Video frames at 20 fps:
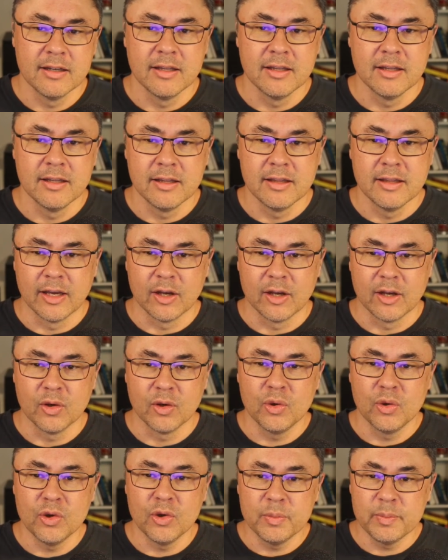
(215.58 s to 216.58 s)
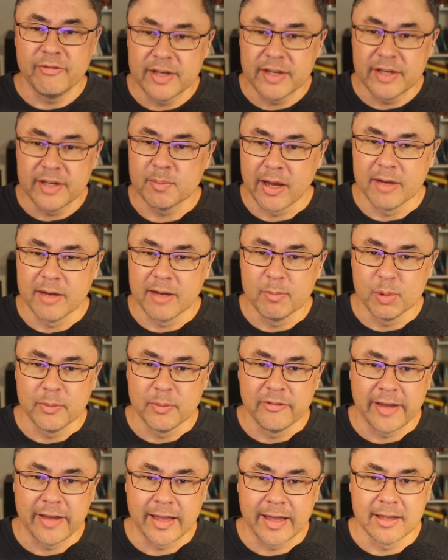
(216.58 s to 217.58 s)
that could be fixed by input
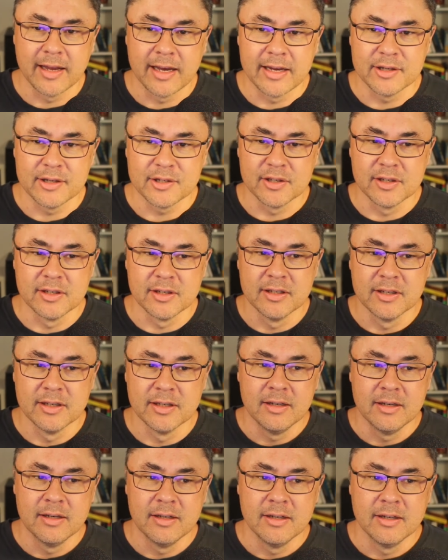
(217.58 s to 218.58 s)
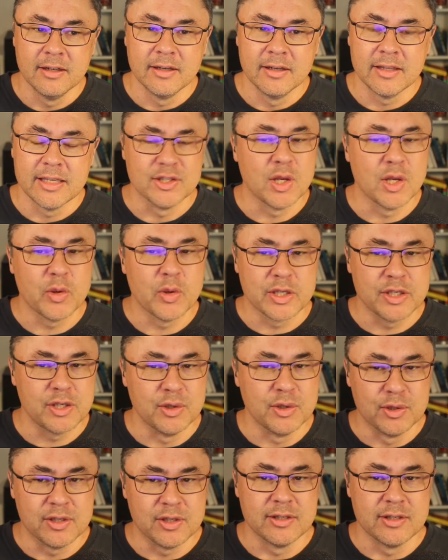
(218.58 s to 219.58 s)
validation, there's no
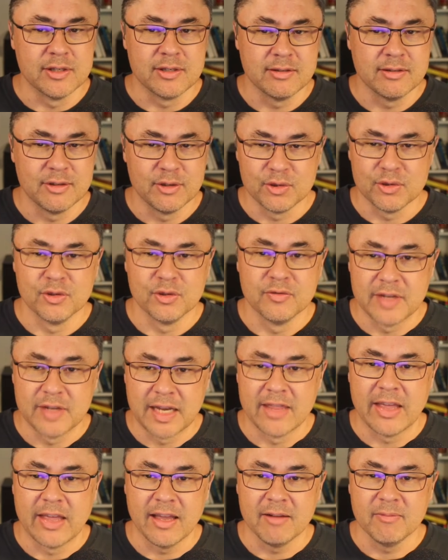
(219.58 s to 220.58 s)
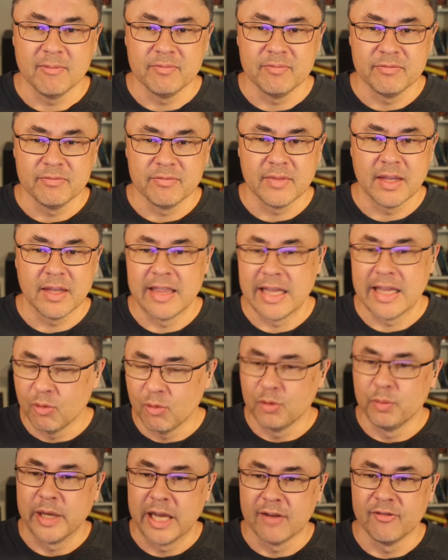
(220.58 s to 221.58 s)
excuses, you should have done that. And that would
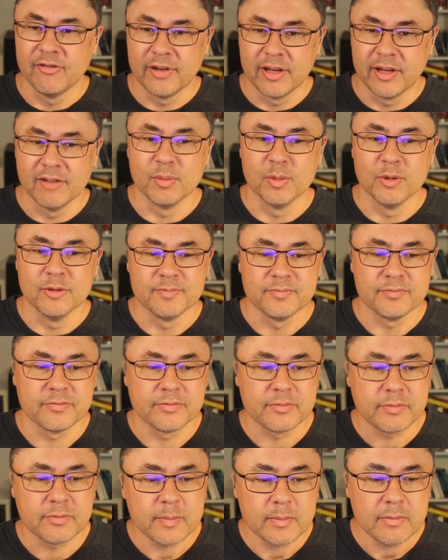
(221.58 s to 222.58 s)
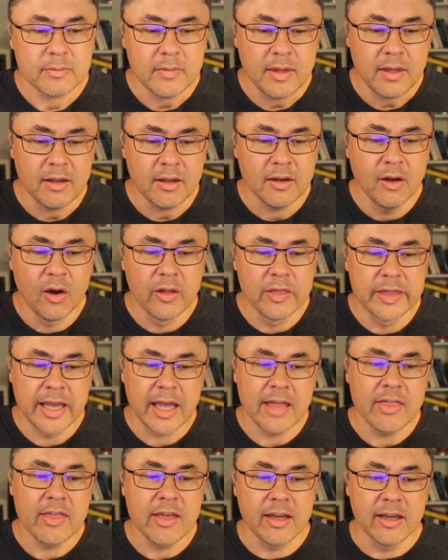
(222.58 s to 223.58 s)
be unforgivable. On the
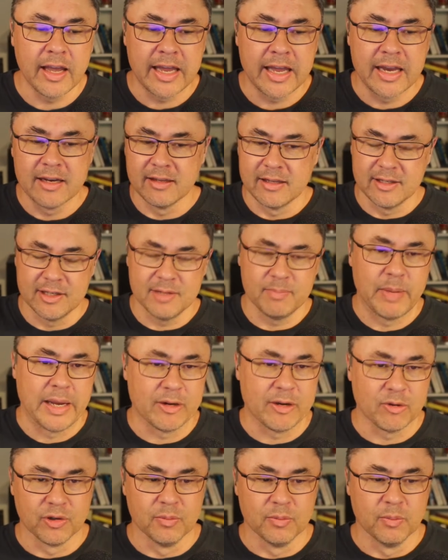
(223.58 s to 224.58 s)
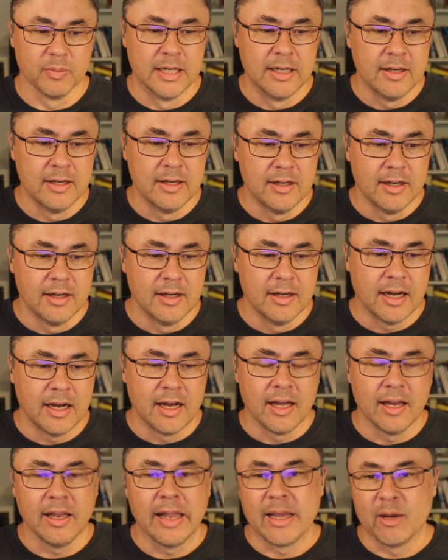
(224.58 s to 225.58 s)
other end of the spectrum,
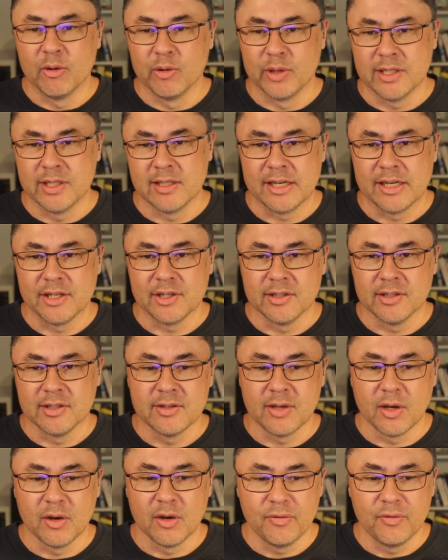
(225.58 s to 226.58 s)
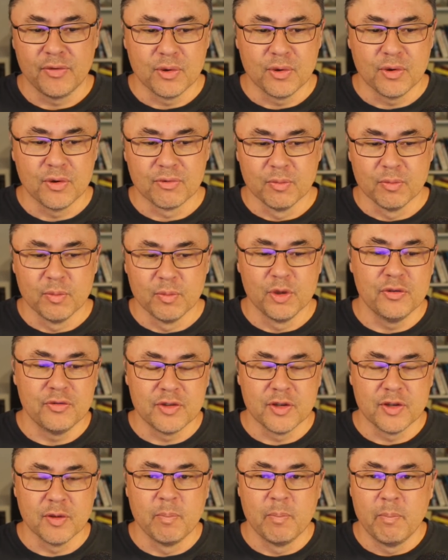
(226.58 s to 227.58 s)
language selection. So if you could have removed
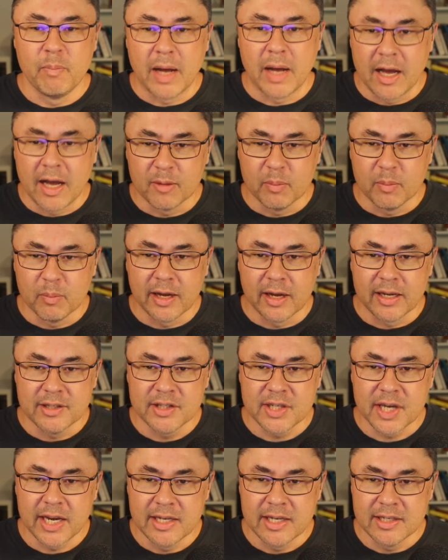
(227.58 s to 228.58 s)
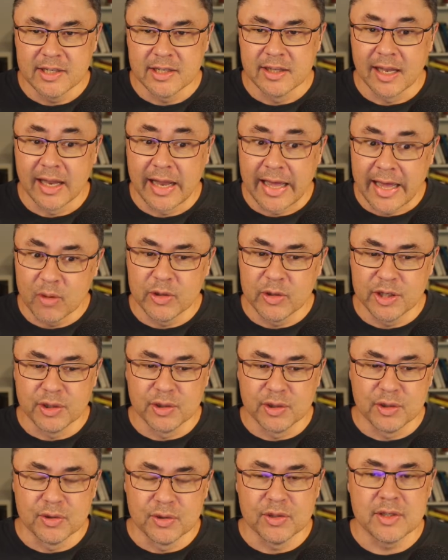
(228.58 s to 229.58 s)
a bug by changing the language you
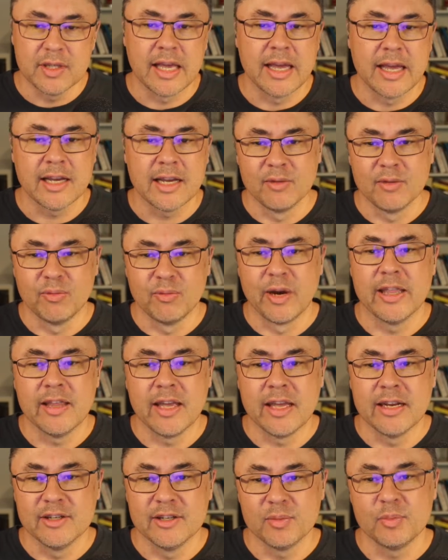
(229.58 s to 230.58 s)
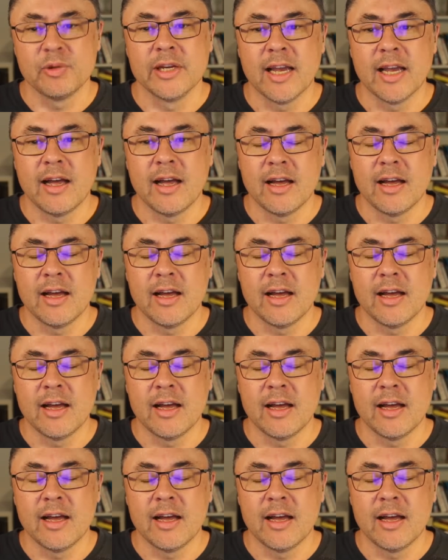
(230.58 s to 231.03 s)
use, they actually rate that as pretty hard.